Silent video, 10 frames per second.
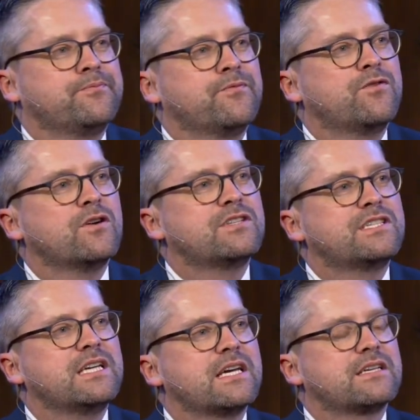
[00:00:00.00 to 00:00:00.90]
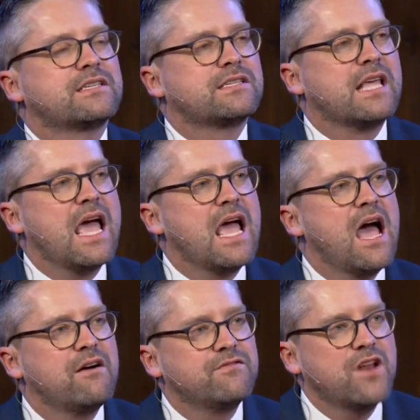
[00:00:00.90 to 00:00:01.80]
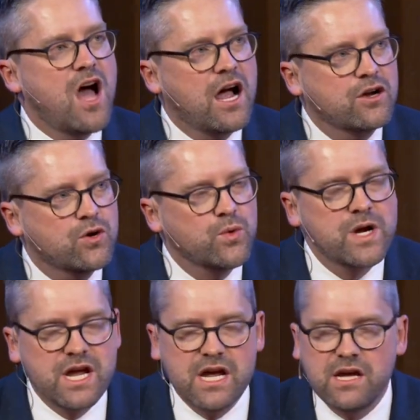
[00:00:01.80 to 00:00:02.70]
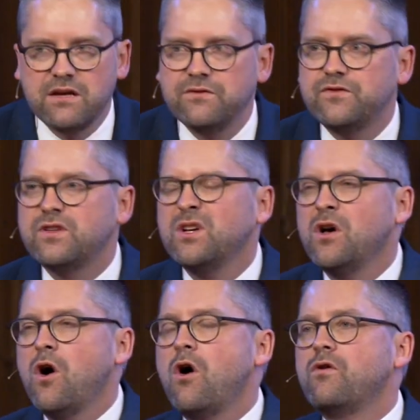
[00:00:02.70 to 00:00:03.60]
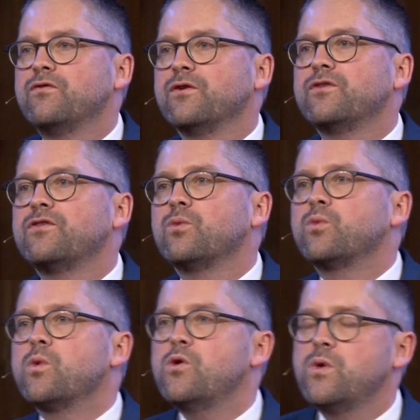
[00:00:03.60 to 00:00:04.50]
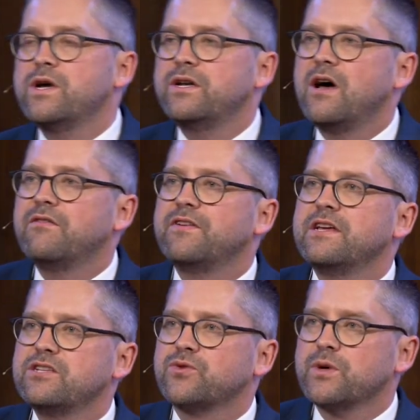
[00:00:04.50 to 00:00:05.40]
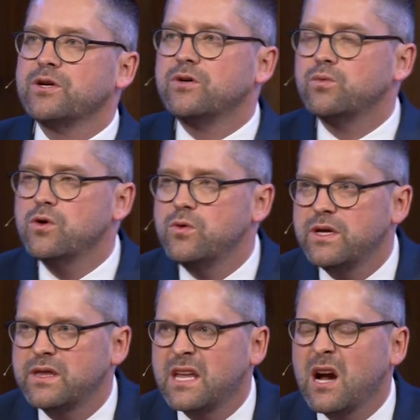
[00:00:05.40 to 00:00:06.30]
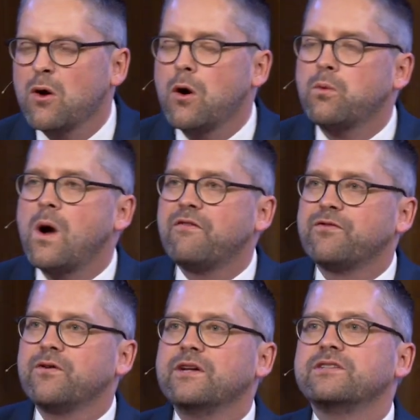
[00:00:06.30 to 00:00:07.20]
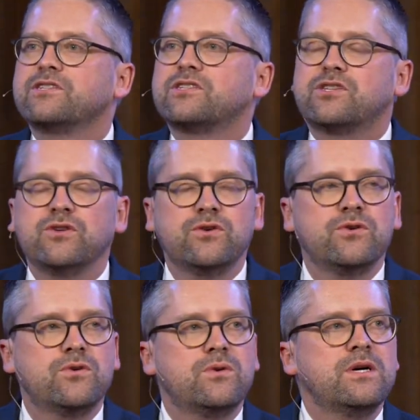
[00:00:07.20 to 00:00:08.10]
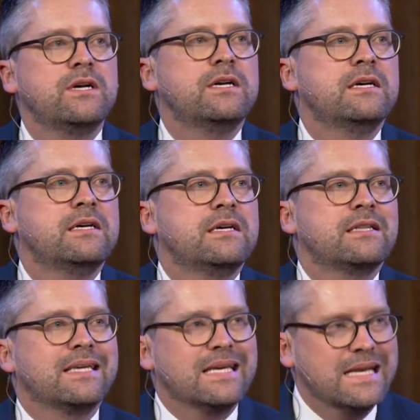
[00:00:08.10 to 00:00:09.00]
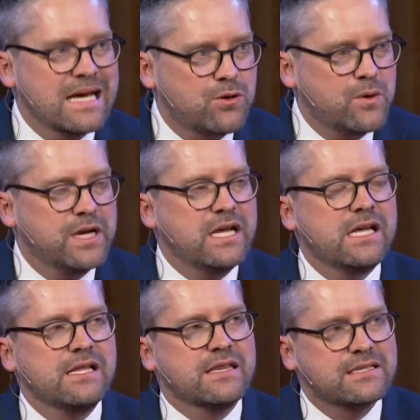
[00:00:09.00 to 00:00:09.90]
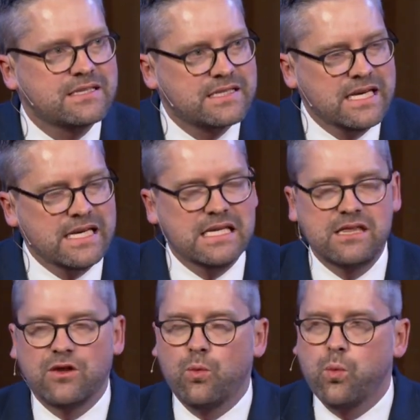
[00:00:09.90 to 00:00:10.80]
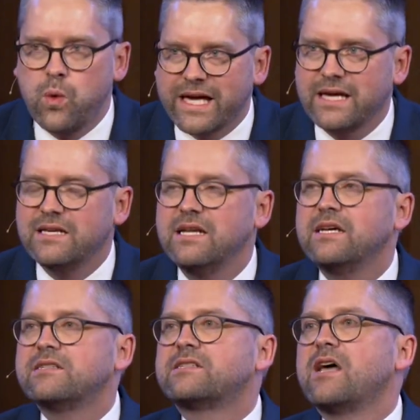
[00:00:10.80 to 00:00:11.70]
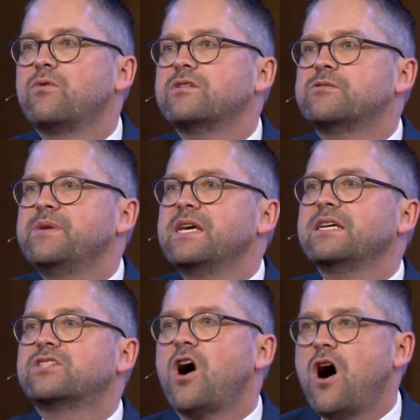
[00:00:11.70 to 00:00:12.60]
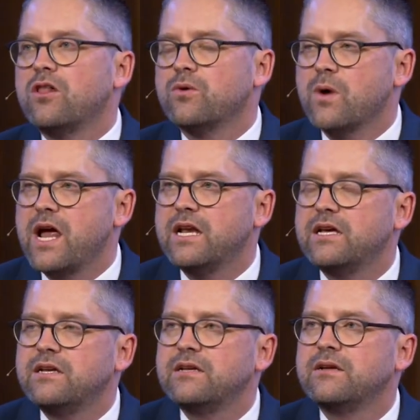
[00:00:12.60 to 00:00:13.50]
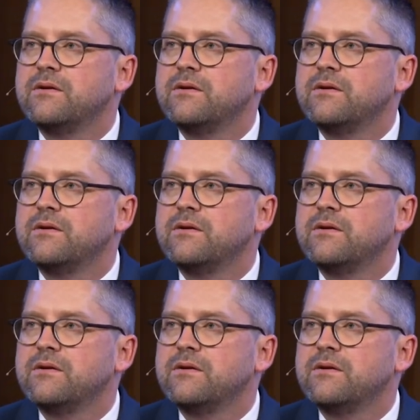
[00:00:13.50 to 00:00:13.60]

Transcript: In verse 6, "they have not grieved over the ruin of Israel." Ruin there, a reference to the iniquity, the sin, the wickedness that was being tolerated,